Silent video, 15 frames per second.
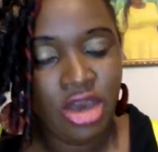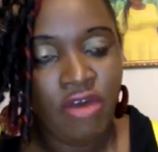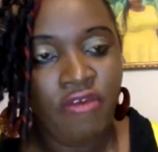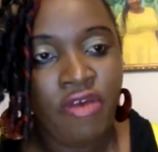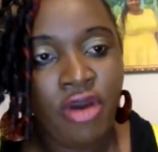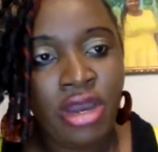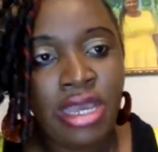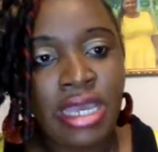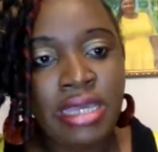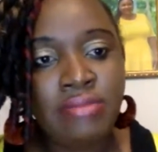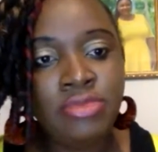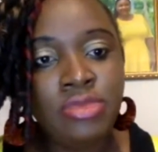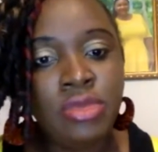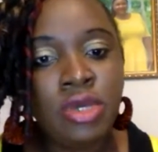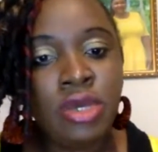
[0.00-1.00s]
For
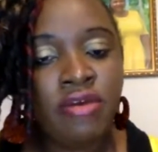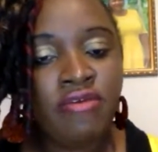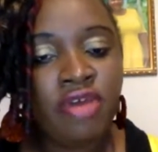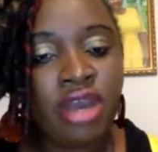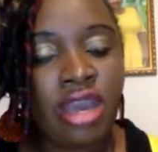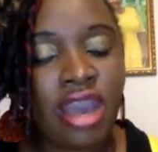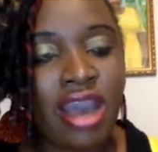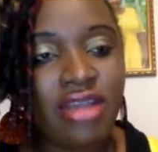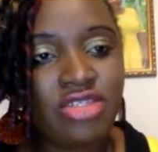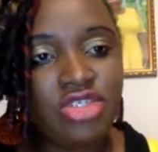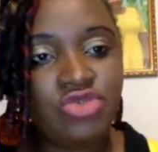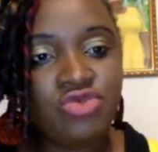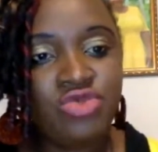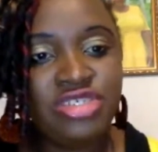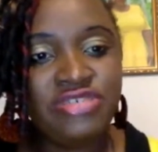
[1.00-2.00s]
Him, for God
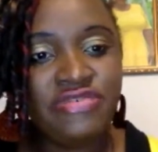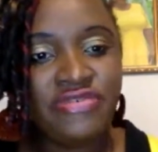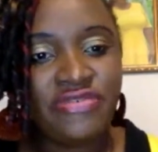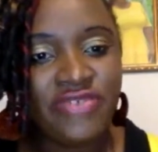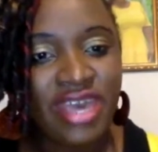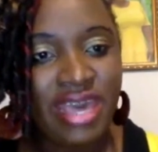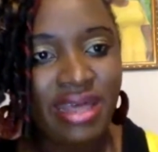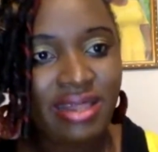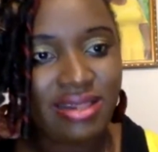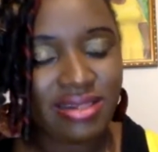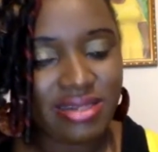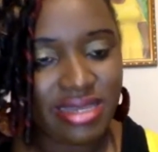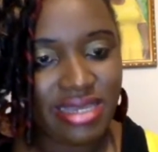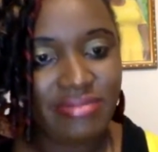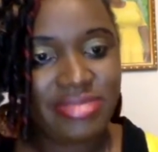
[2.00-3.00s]
to
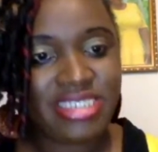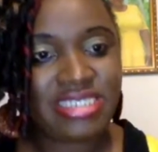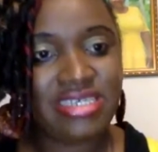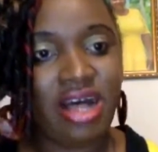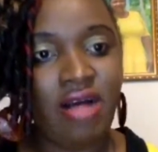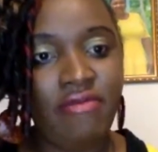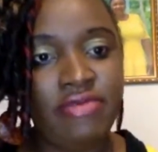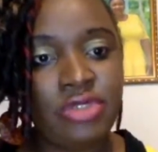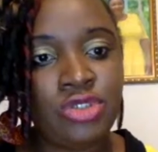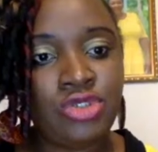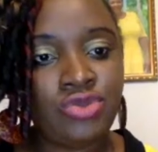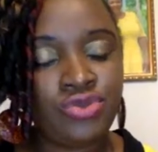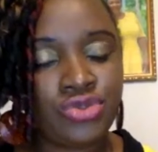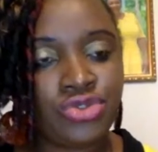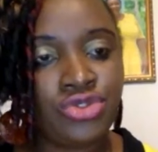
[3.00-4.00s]
reveal Himself
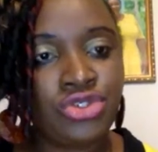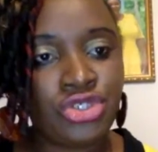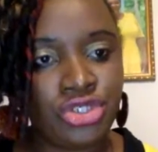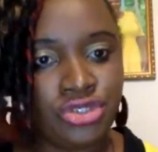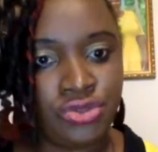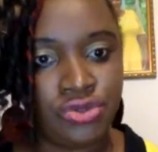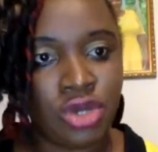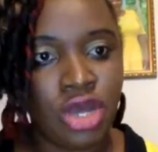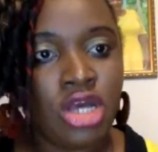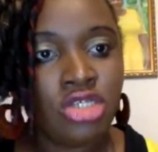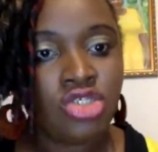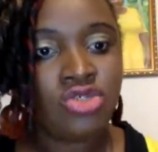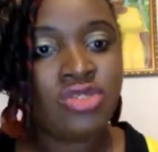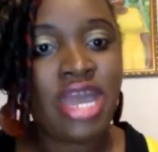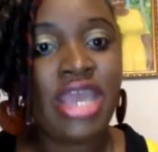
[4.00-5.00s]
through you
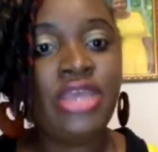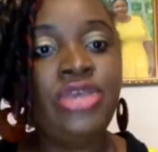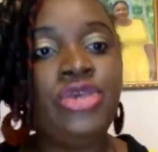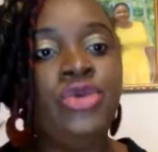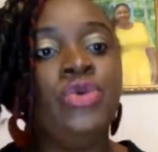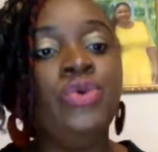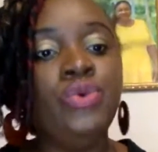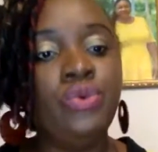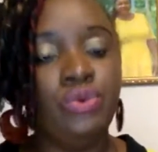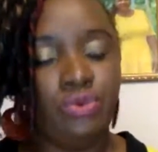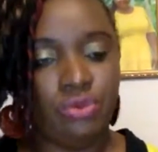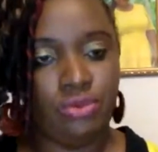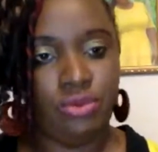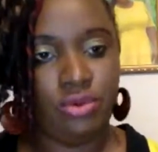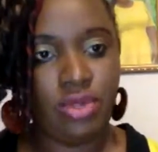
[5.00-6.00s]
so that
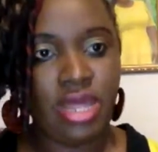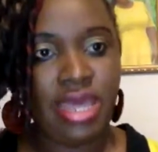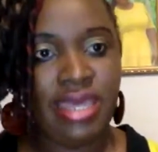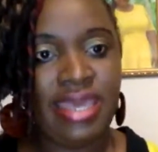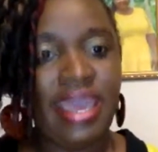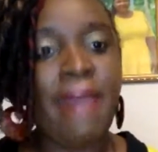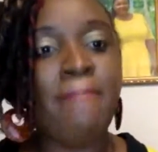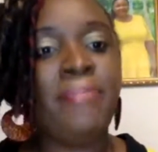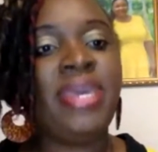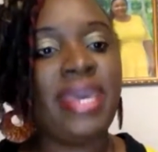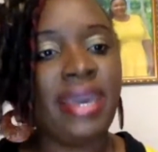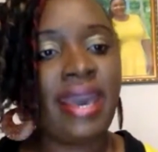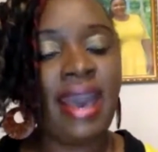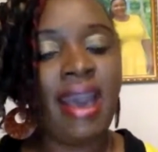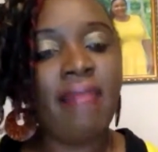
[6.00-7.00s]
you can
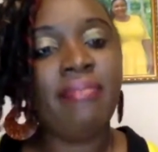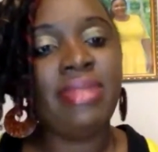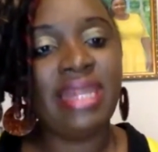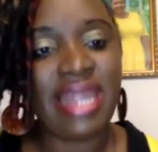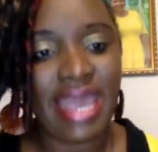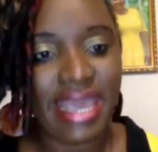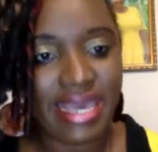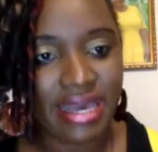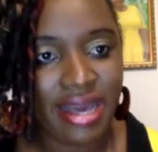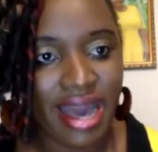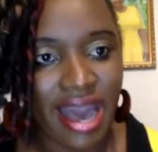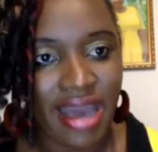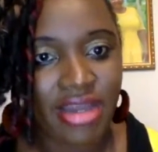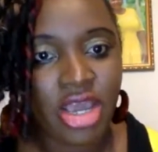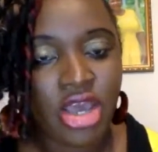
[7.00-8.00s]
become like
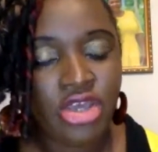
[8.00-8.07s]
God,